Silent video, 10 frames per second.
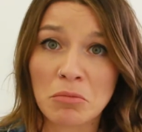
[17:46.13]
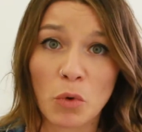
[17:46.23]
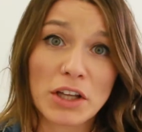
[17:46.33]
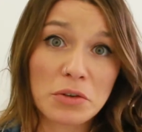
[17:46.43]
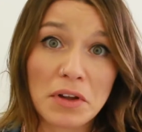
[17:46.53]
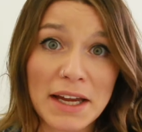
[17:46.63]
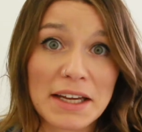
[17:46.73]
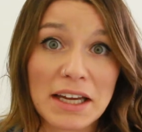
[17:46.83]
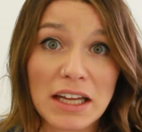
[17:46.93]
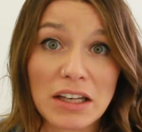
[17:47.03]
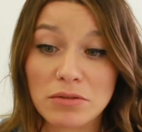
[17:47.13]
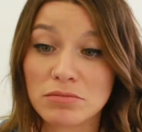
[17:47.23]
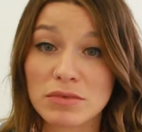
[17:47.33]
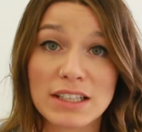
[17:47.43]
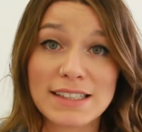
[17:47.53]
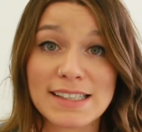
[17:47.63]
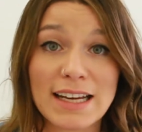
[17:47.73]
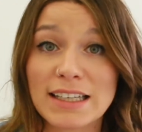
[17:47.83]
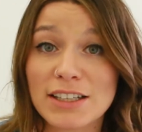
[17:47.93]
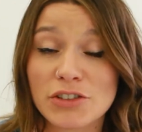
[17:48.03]
what you like, and these
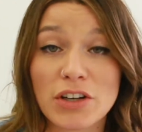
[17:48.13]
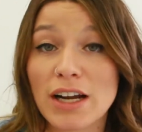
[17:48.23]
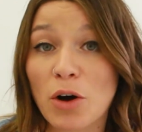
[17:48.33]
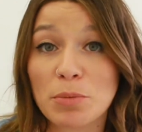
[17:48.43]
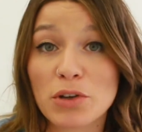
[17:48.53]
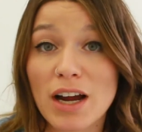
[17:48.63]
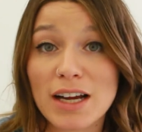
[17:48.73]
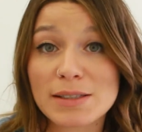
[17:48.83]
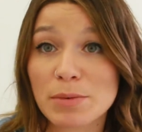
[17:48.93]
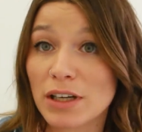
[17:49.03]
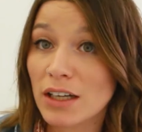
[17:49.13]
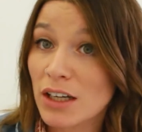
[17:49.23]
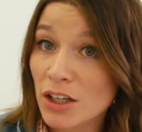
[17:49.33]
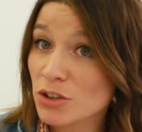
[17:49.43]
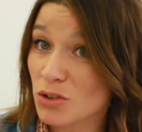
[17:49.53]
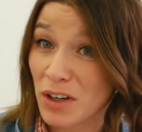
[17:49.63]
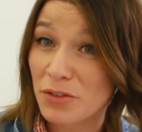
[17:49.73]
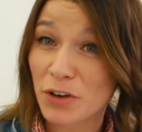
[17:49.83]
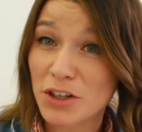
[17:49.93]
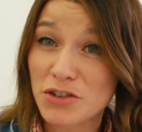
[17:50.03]
techniques are gonna help you guys, but don't
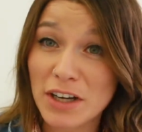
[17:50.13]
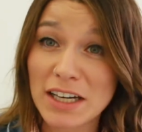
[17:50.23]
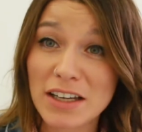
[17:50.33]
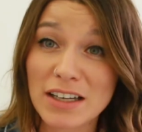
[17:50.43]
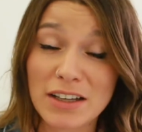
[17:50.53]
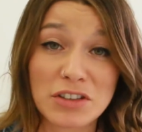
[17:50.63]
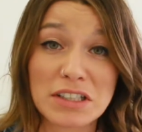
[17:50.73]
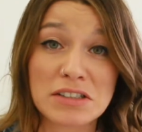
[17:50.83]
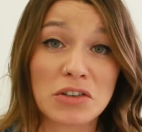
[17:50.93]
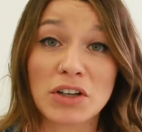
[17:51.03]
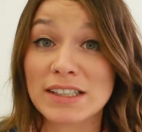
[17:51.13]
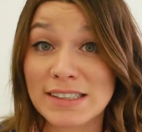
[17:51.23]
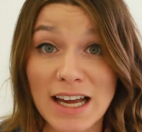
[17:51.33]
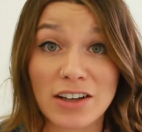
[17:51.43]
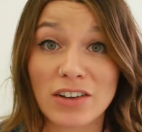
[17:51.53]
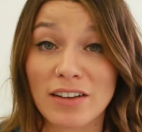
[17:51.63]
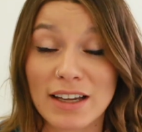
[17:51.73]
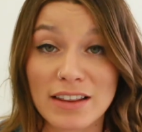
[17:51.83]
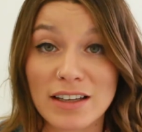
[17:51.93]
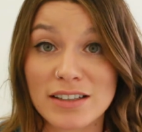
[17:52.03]
get frustrated if it doesn't look exactly
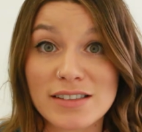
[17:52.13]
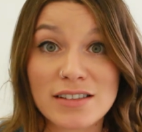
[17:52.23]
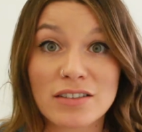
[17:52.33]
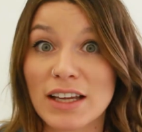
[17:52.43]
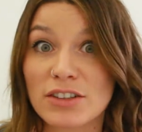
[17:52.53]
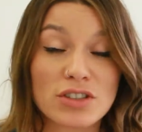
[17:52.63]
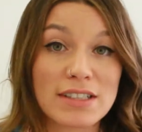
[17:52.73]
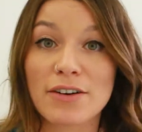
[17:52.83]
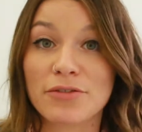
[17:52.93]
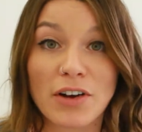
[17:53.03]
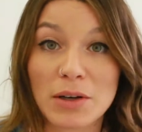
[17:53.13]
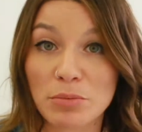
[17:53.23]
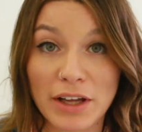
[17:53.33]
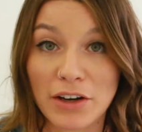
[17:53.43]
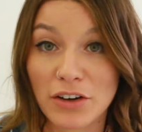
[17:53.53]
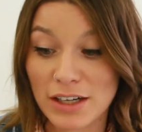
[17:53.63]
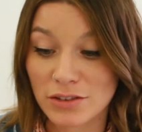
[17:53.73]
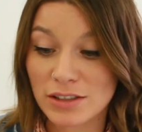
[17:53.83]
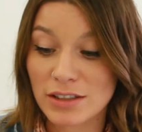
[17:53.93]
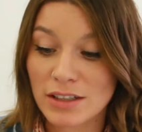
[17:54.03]
like this. Like, just have fun and play
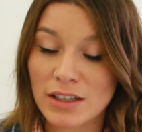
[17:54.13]
around.